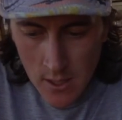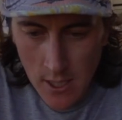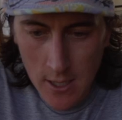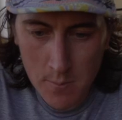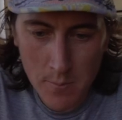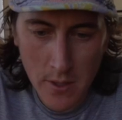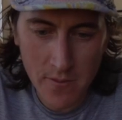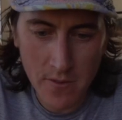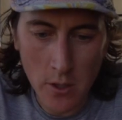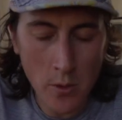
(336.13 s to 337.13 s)
But
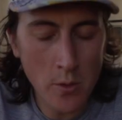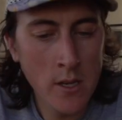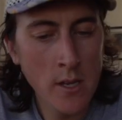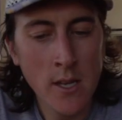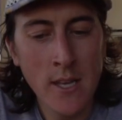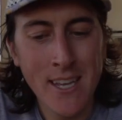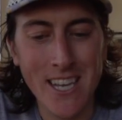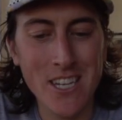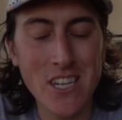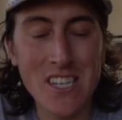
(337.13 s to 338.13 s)
if you
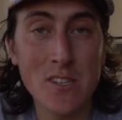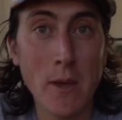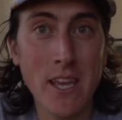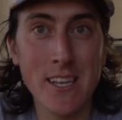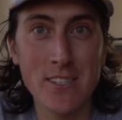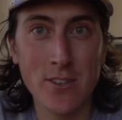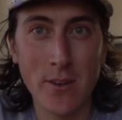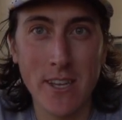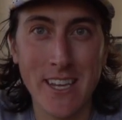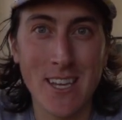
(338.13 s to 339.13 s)
ingest baking
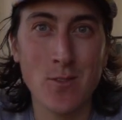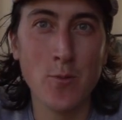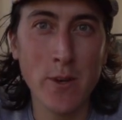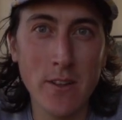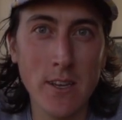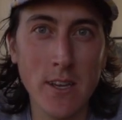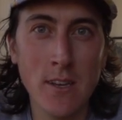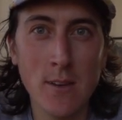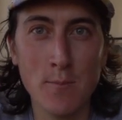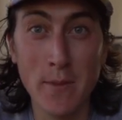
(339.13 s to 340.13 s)
soda, it can
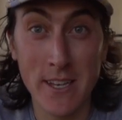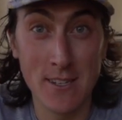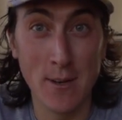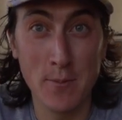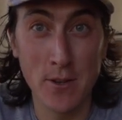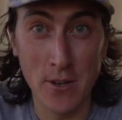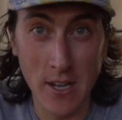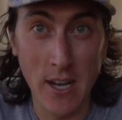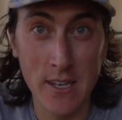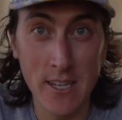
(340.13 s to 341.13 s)
really mess up your
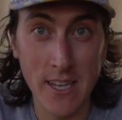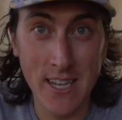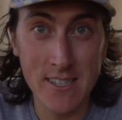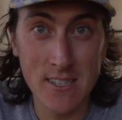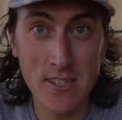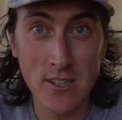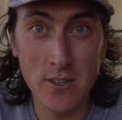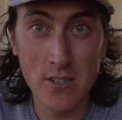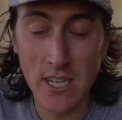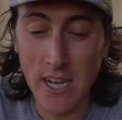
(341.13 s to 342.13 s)
gut. It gets into
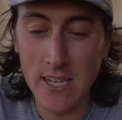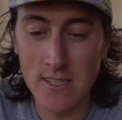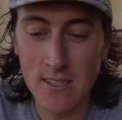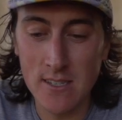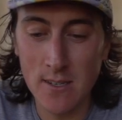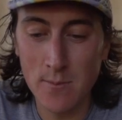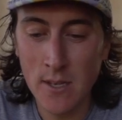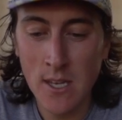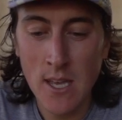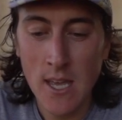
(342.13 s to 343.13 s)
your GI system
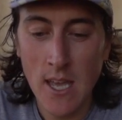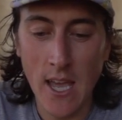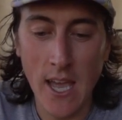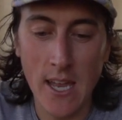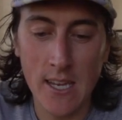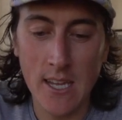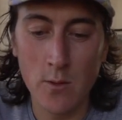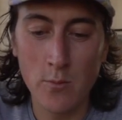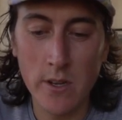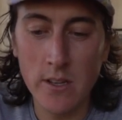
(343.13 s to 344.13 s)
and
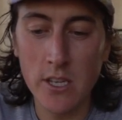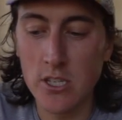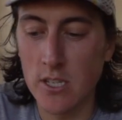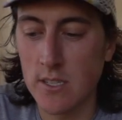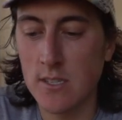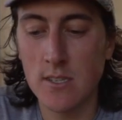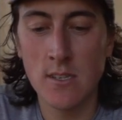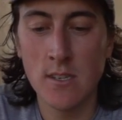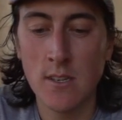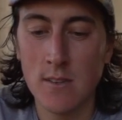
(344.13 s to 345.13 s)
can really just
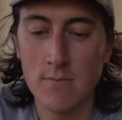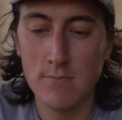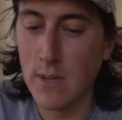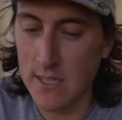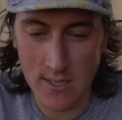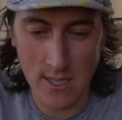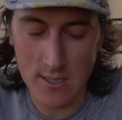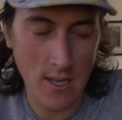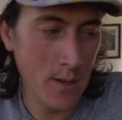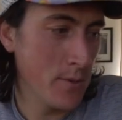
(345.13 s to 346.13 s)
mess
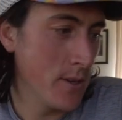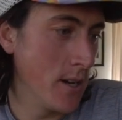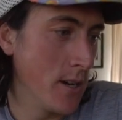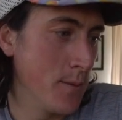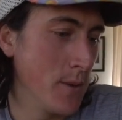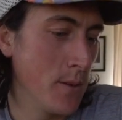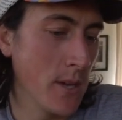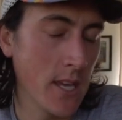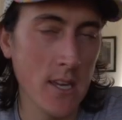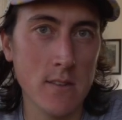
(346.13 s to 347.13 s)
things up and
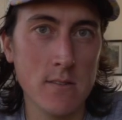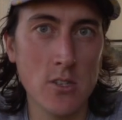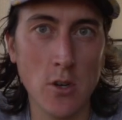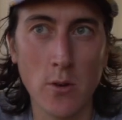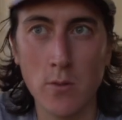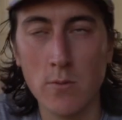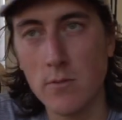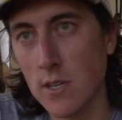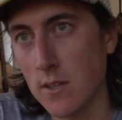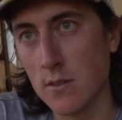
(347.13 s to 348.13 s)
make it so
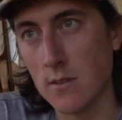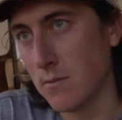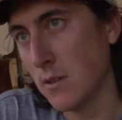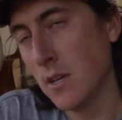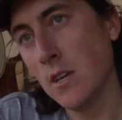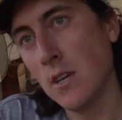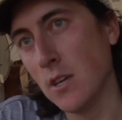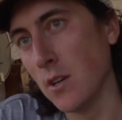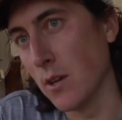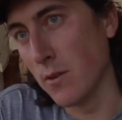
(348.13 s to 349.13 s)
either
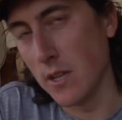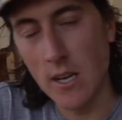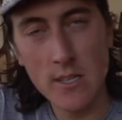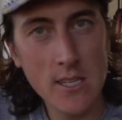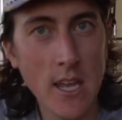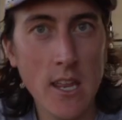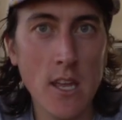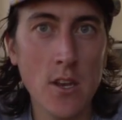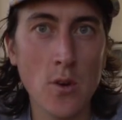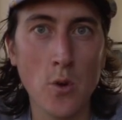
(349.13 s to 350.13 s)
you get really
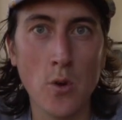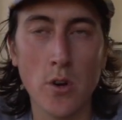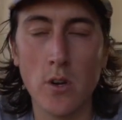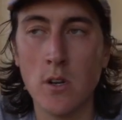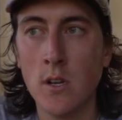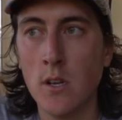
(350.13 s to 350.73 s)
nauseated or